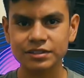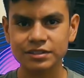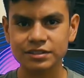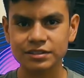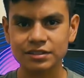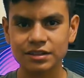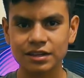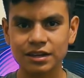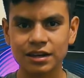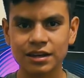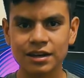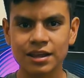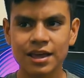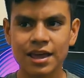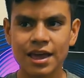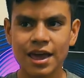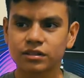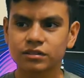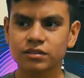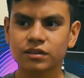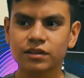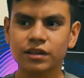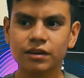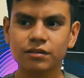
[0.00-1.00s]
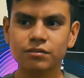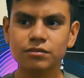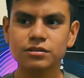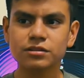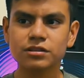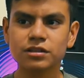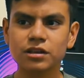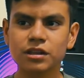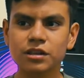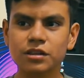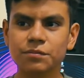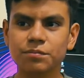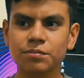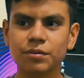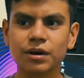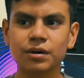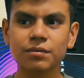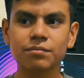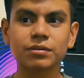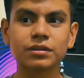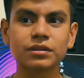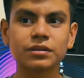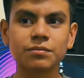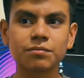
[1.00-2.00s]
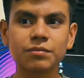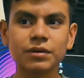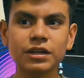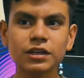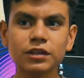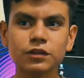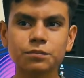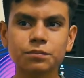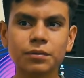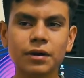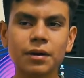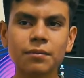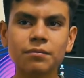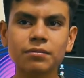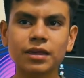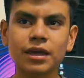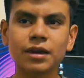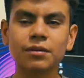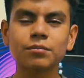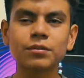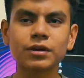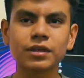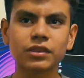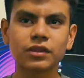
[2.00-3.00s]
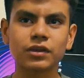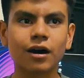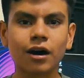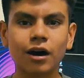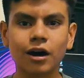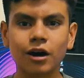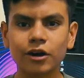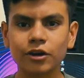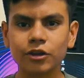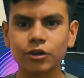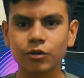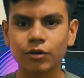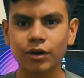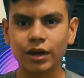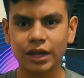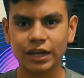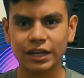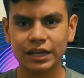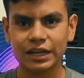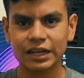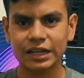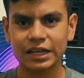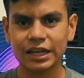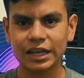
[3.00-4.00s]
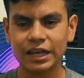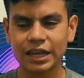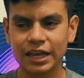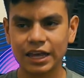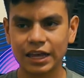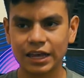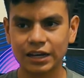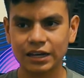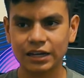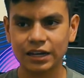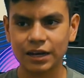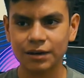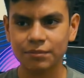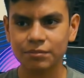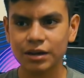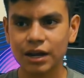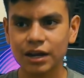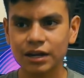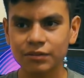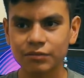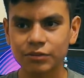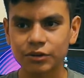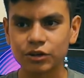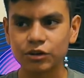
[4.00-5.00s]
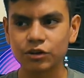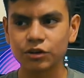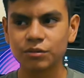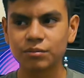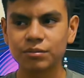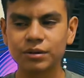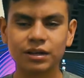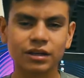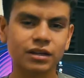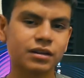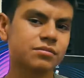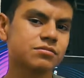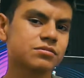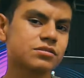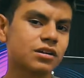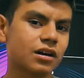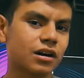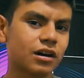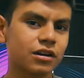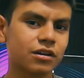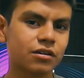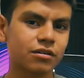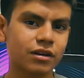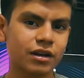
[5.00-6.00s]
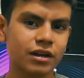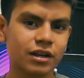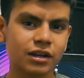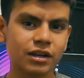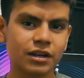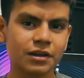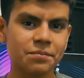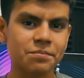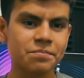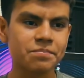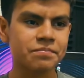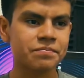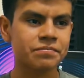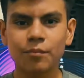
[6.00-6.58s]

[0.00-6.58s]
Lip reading: scene. So that was another problem, but the biggest problem came with audio editing, and I'm kind of a noob when it comes to audio editing.